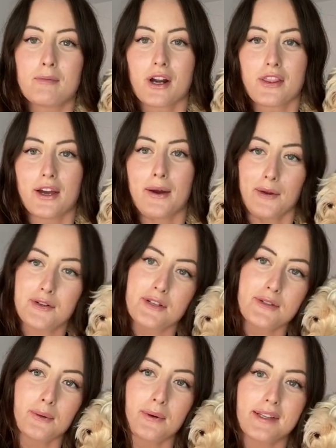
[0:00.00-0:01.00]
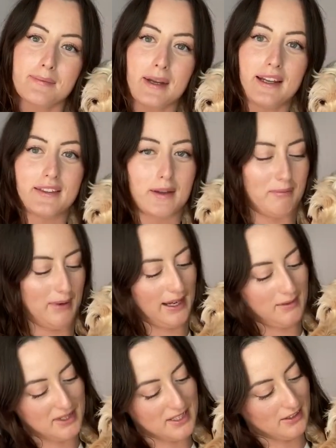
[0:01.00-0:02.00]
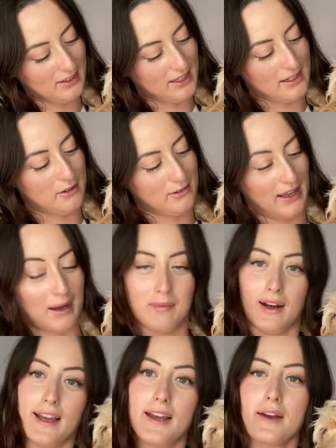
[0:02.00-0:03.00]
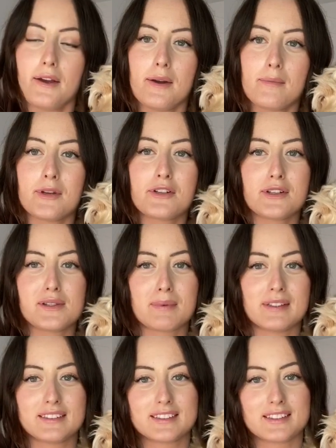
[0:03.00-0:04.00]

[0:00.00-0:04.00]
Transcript: brother. She's always been the baby dog in our family, but she's been